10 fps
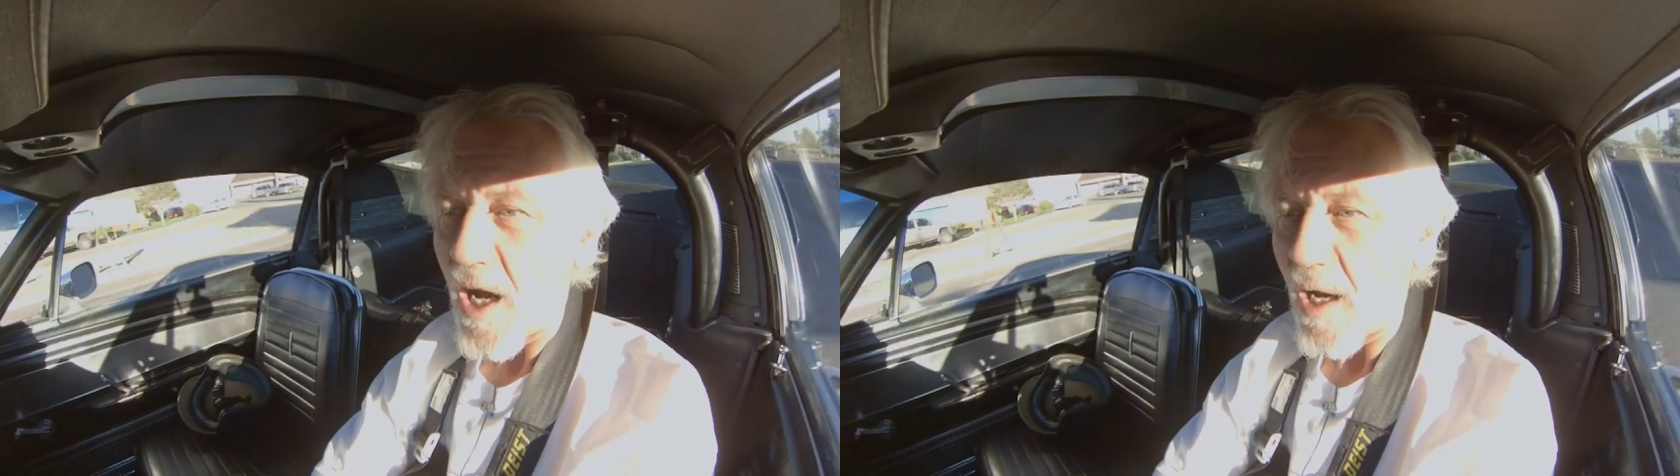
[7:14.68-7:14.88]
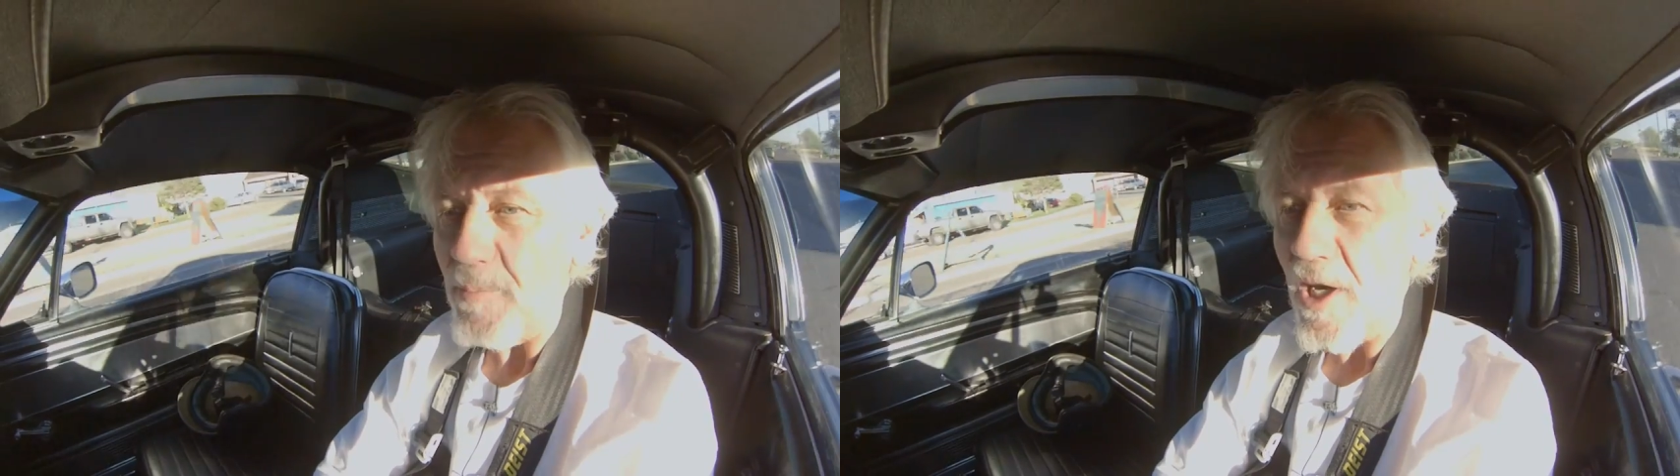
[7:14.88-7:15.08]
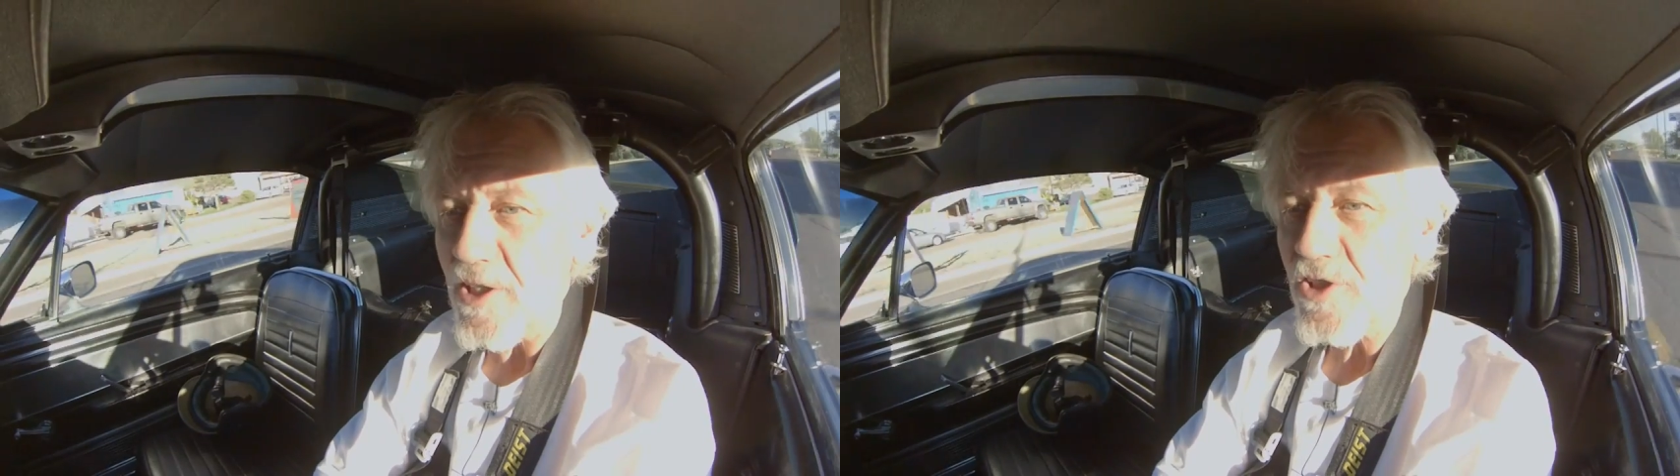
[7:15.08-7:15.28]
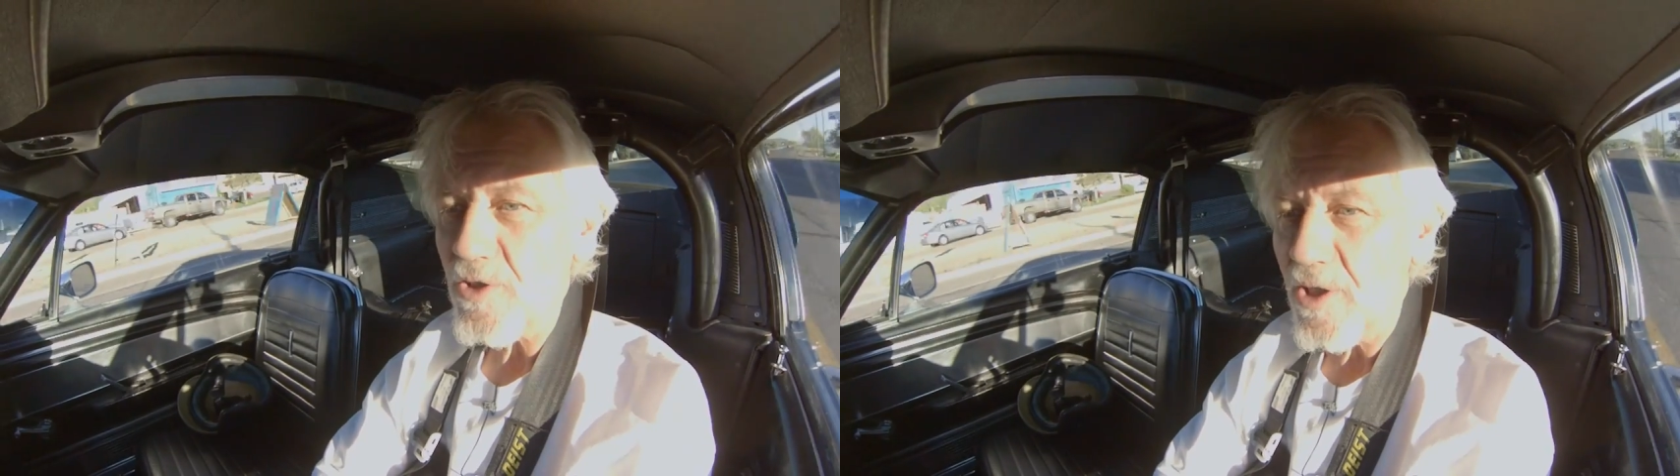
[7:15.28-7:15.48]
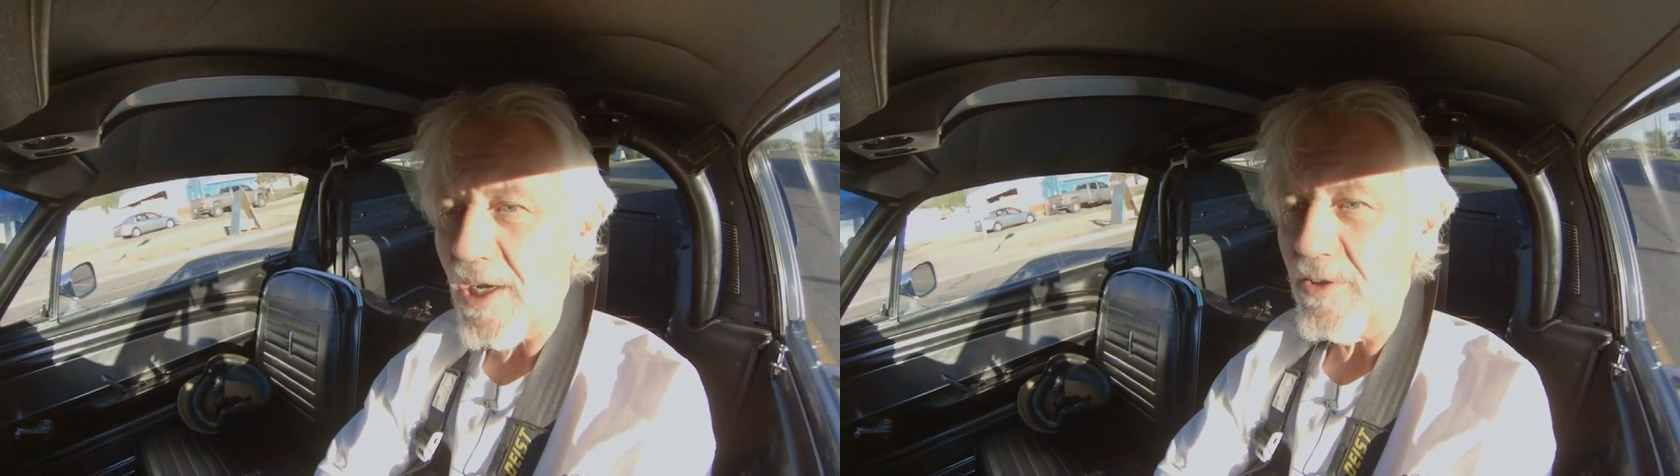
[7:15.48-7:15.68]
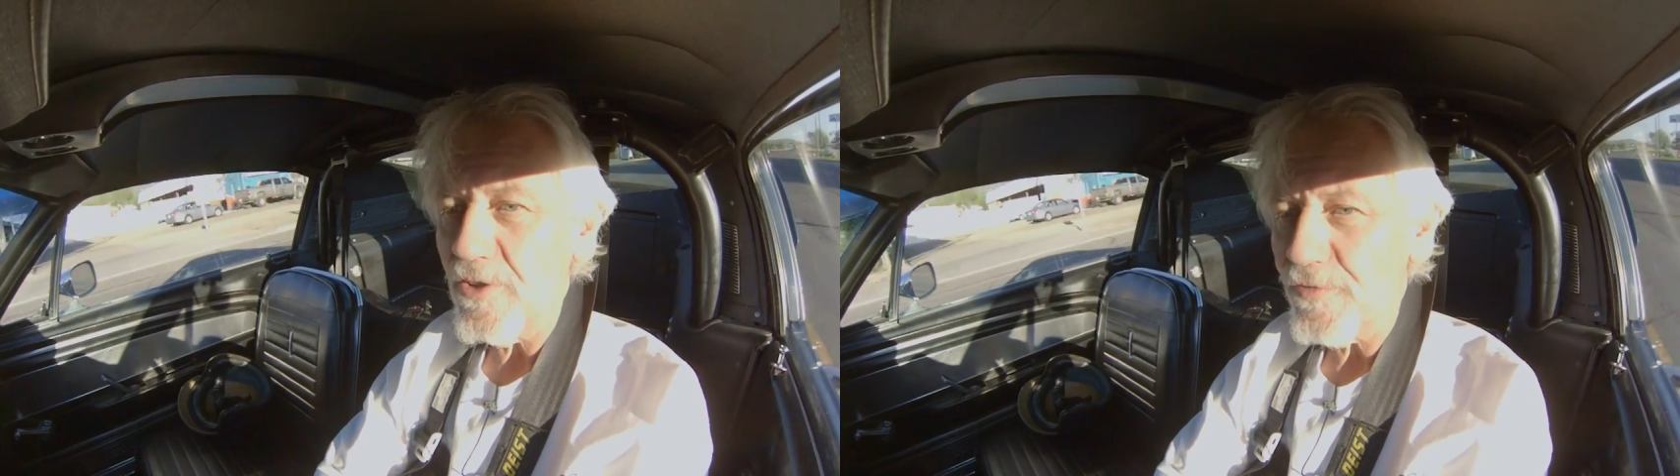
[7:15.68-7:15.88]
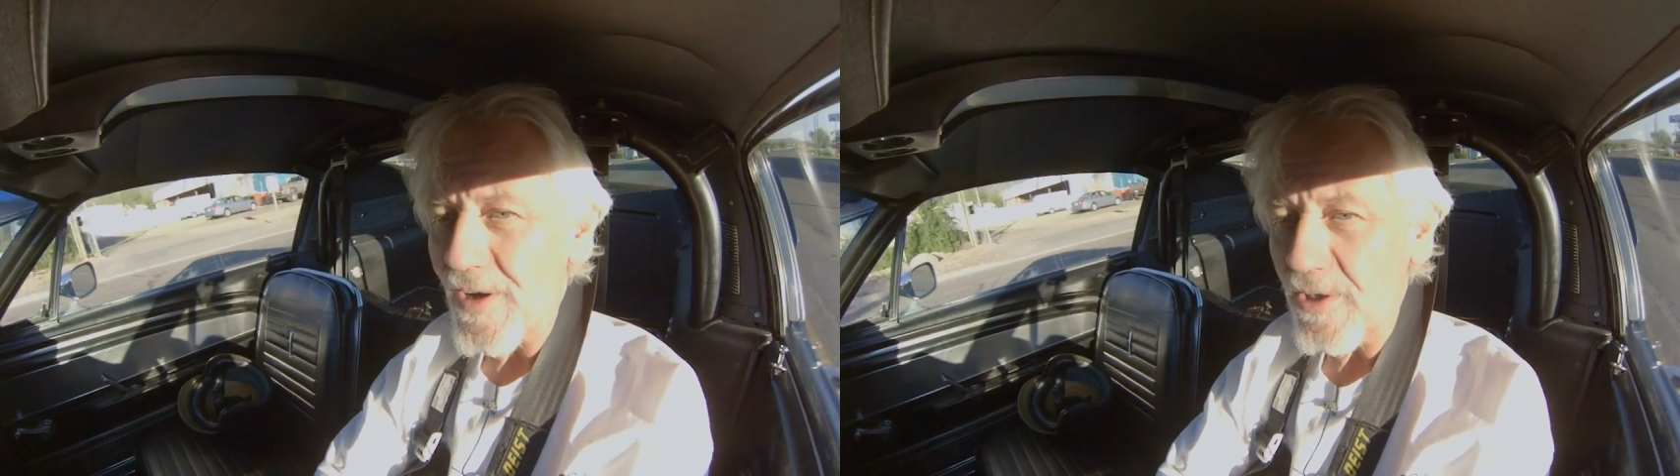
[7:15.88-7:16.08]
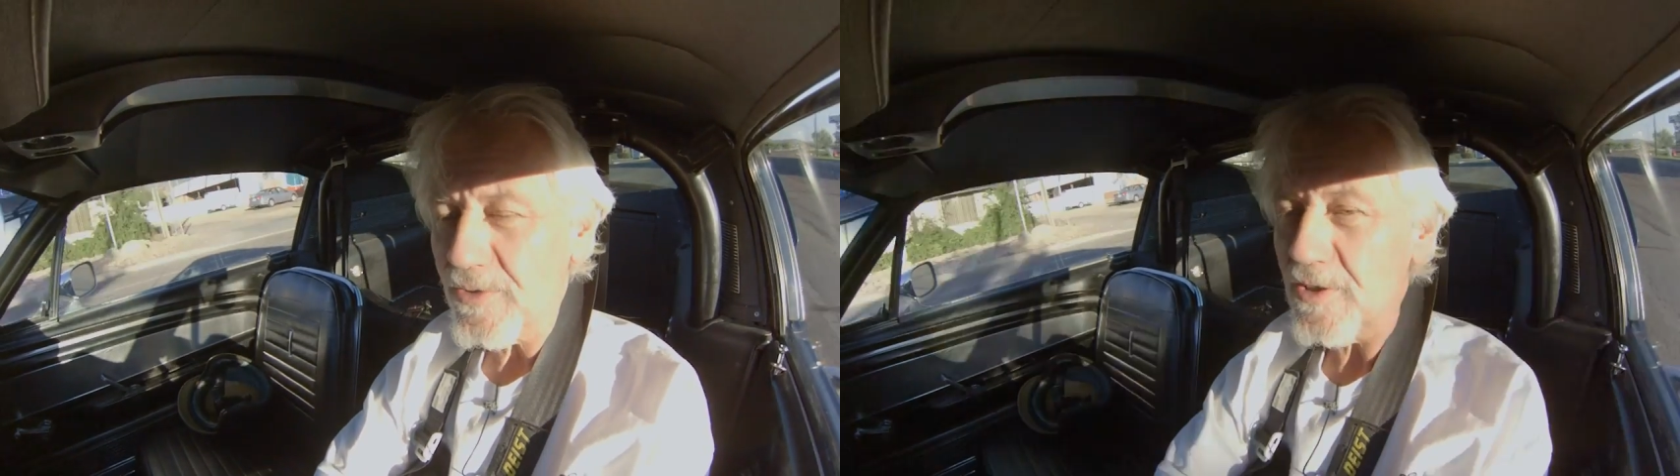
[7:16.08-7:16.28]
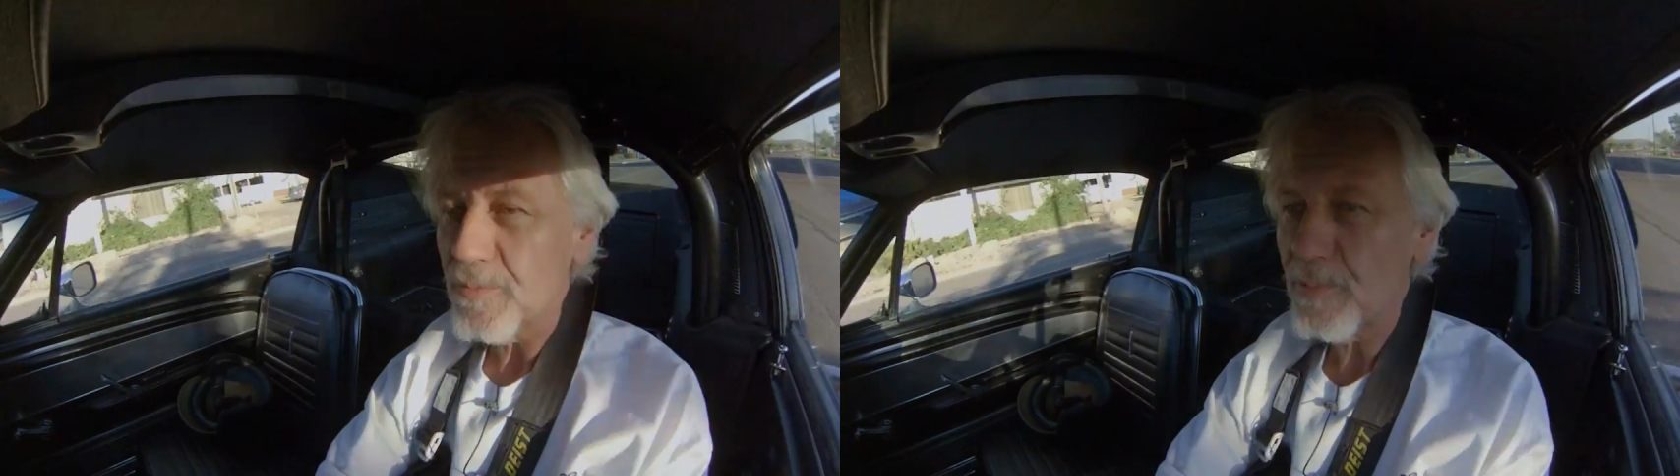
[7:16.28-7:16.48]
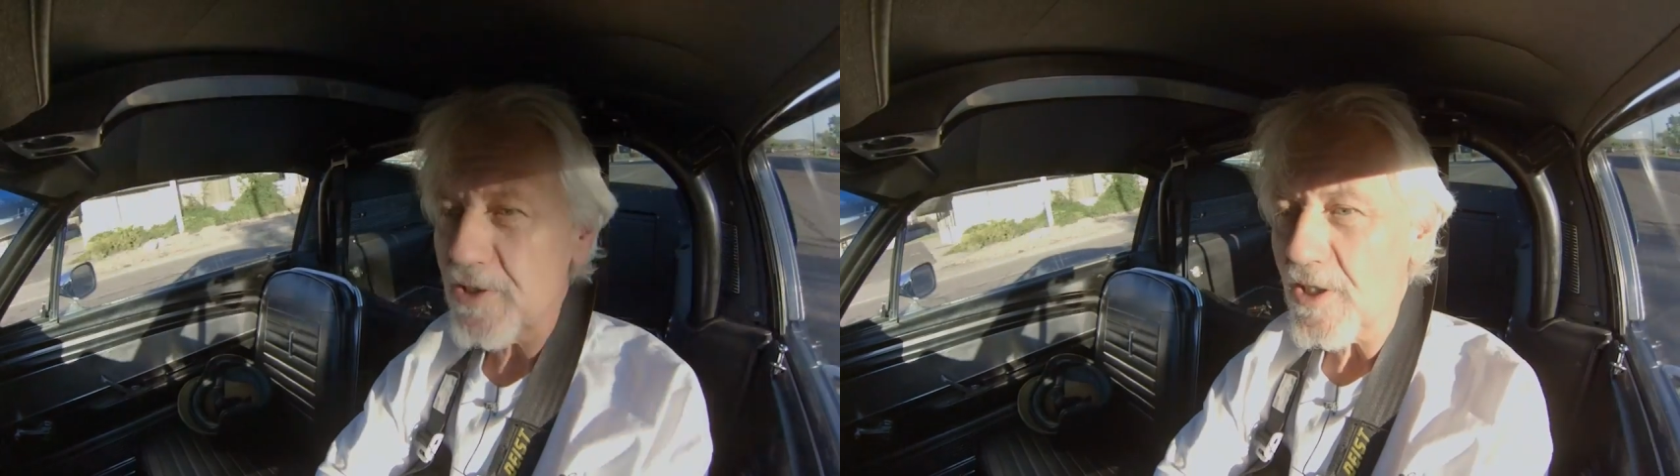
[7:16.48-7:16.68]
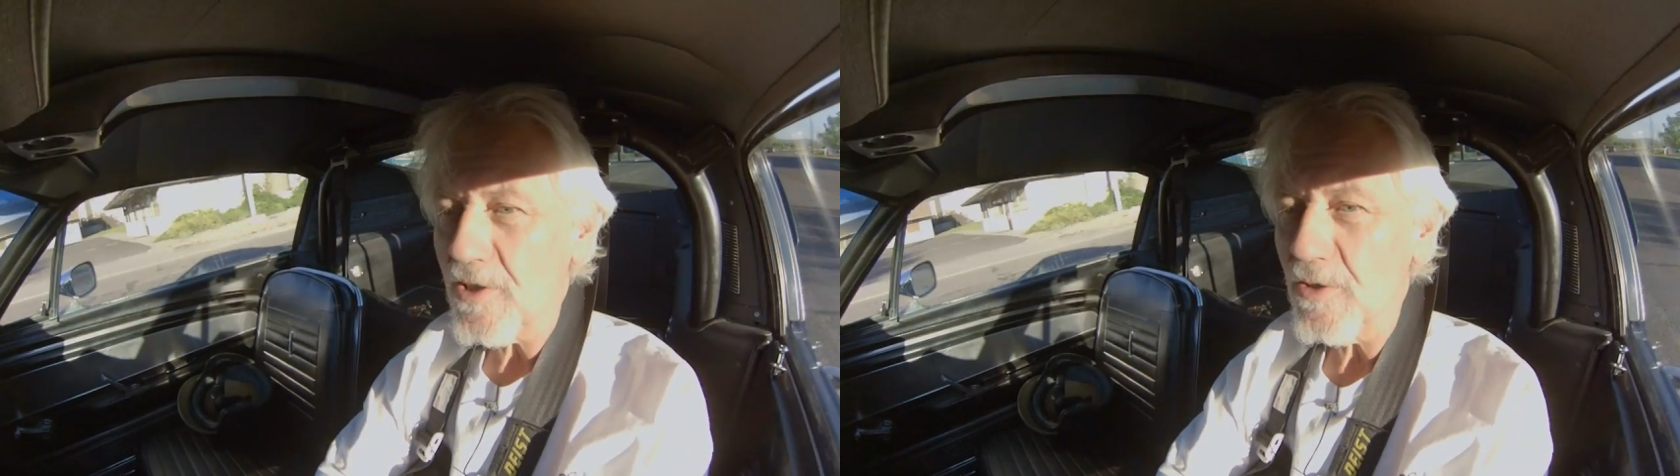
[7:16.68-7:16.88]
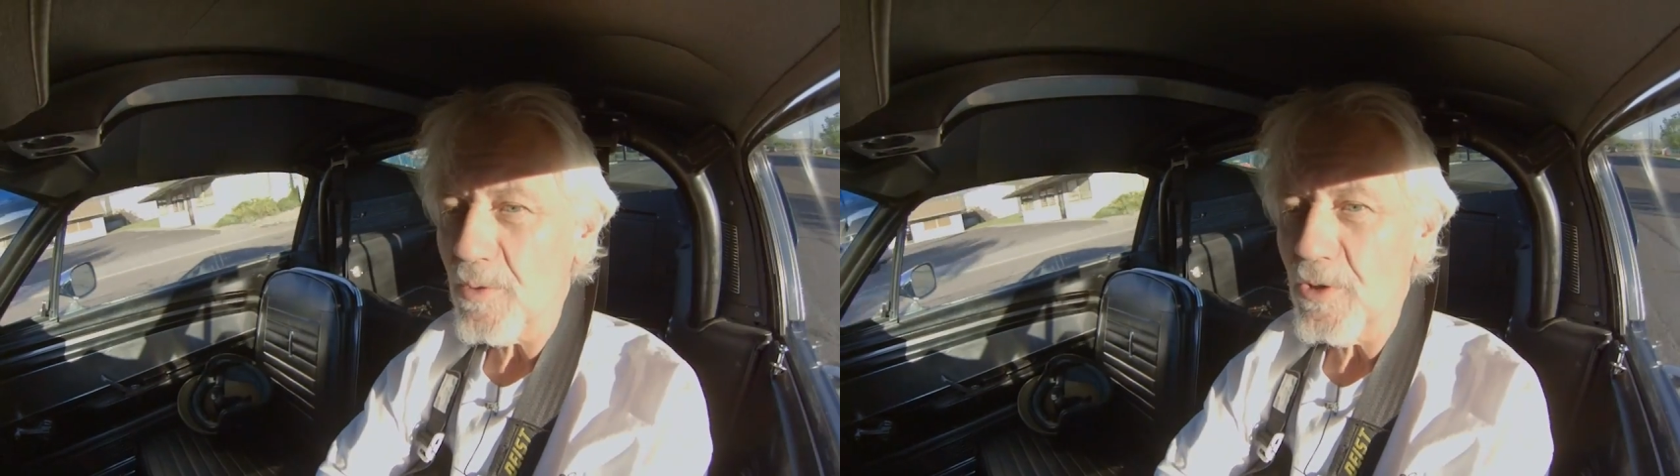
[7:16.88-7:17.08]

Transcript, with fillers: I'm not sure how you found this particular